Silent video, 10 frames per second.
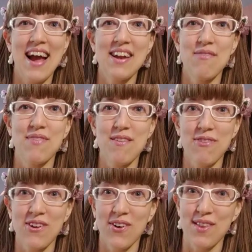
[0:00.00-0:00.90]
kind of
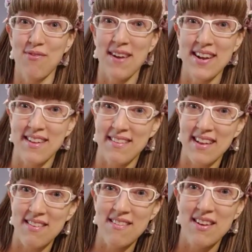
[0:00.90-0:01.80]
difficult to find
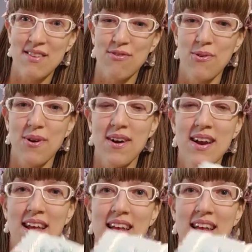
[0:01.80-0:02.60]
accessories for.